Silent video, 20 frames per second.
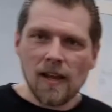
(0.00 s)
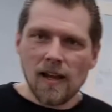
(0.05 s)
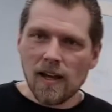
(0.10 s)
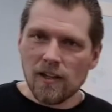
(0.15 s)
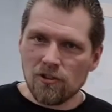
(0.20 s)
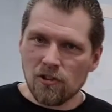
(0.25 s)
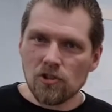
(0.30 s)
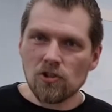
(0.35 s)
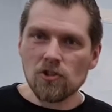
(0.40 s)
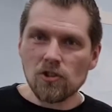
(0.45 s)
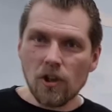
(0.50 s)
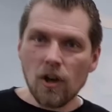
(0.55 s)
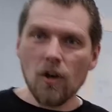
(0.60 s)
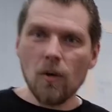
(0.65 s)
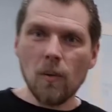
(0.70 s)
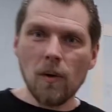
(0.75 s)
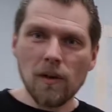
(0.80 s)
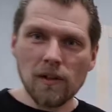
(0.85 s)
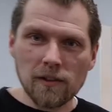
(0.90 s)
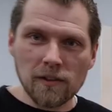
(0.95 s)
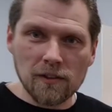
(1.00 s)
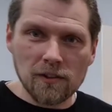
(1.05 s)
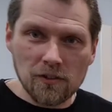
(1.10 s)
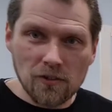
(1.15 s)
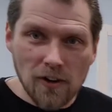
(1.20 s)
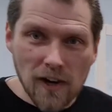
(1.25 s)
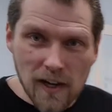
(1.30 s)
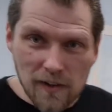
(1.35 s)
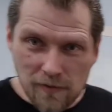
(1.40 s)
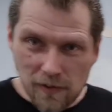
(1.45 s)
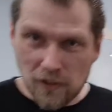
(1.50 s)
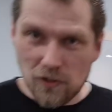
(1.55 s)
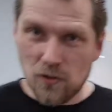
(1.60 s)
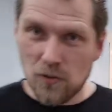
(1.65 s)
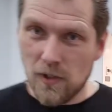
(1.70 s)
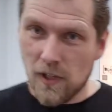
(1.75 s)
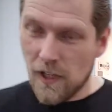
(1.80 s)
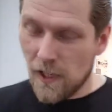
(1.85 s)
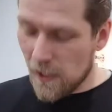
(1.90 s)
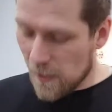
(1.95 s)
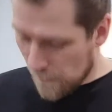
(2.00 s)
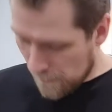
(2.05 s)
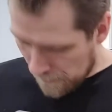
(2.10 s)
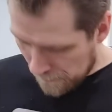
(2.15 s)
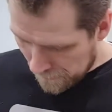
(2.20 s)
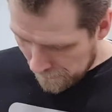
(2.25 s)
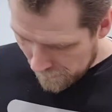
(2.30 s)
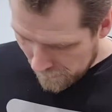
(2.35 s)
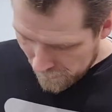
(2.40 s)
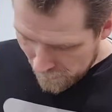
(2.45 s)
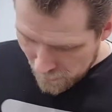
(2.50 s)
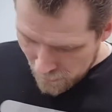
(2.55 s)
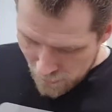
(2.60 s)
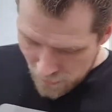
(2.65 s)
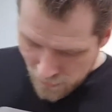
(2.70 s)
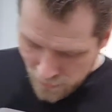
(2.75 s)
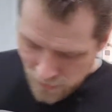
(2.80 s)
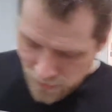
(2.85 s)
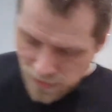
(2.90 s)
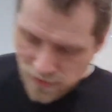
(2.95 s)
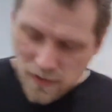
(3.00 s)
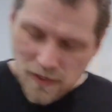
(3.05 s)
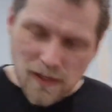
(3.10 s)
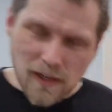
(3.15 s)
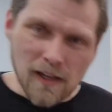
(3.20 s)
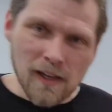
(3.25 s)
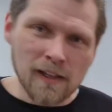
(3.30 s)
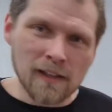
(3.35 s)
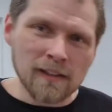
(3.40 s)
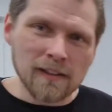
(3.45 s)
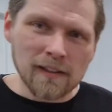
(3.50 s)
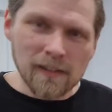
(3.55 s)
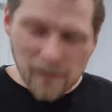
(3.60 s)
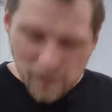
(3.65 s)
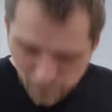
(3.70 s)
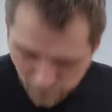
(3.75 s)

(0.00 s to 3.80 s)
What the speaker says: I just saw one driving today, and